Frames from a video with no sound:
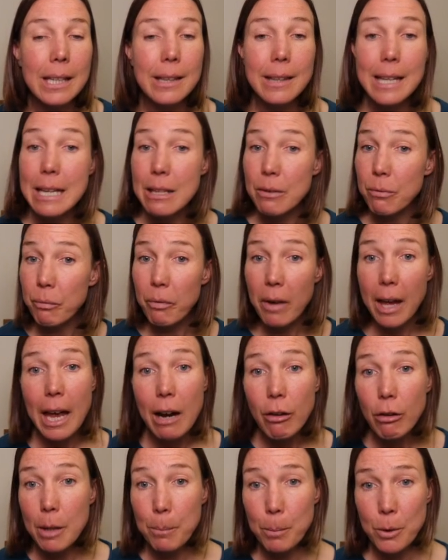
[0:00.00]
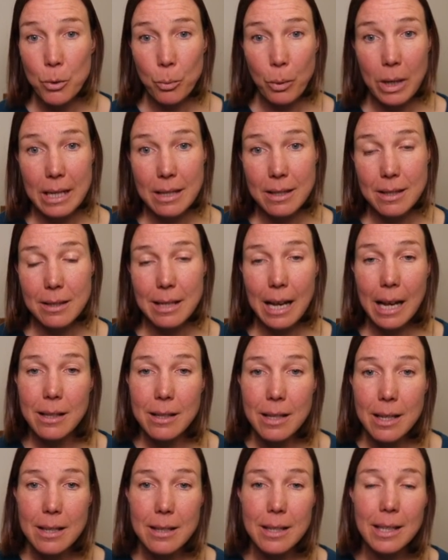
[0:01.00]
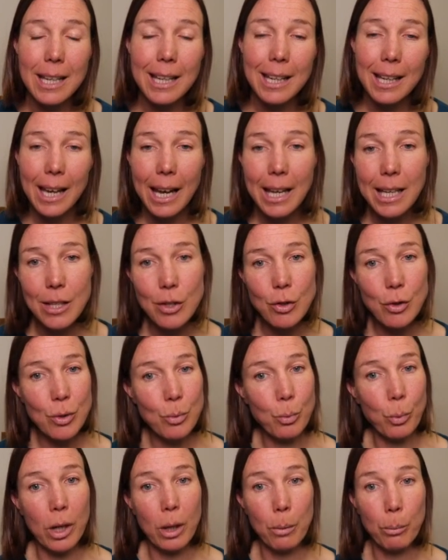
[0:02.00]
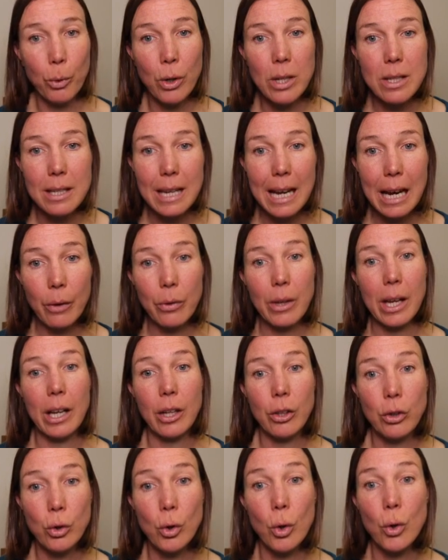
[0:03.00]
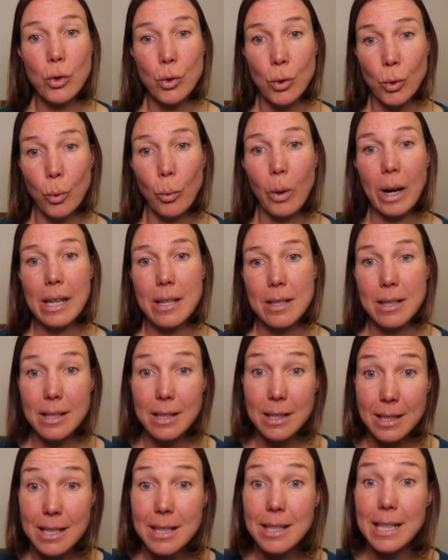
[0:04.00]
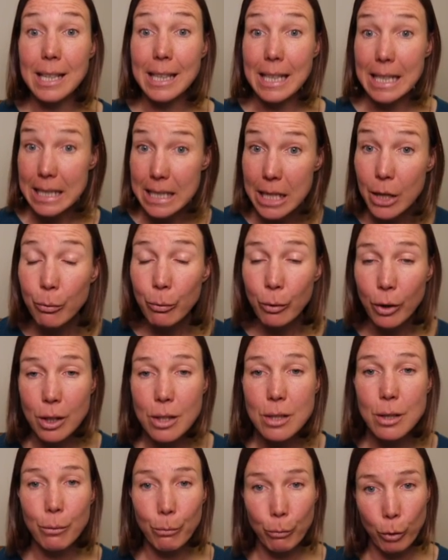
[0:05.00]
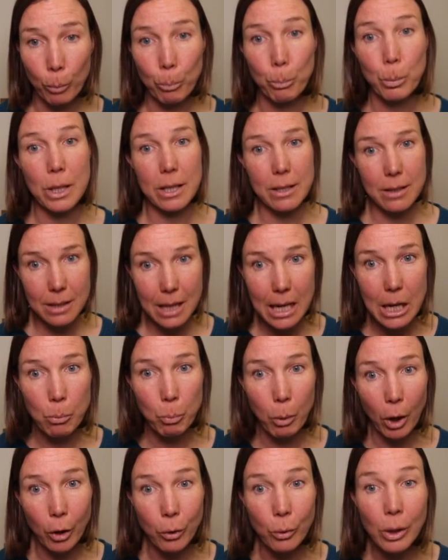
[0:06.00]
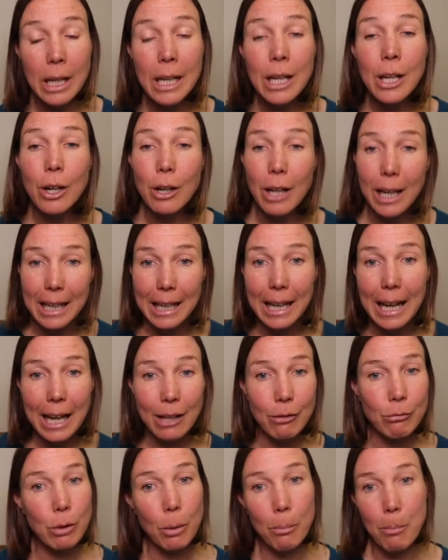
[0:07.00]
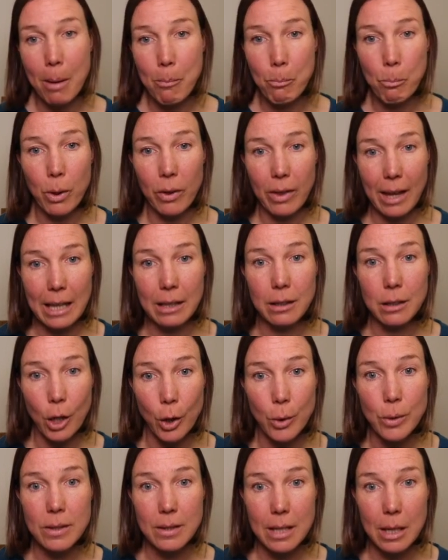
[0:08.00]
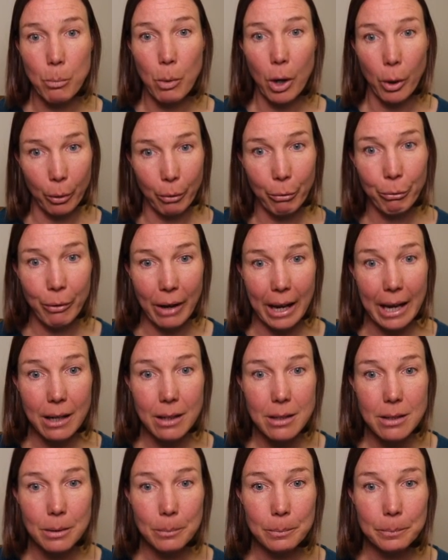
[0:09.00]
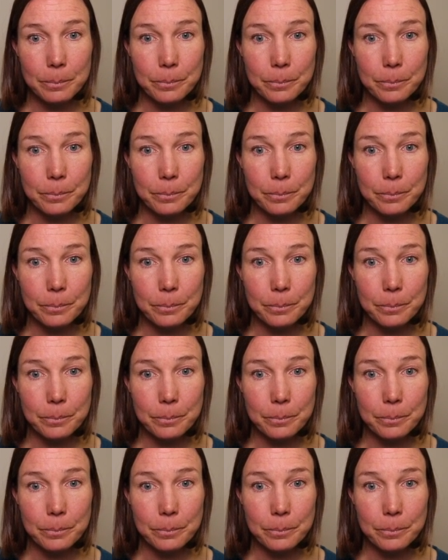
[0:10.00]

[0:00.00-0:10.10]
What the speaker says: These vary between statins, and again, it's just worth pointing out they are not always statistically different from placebo. Again, remember that nocebo effect.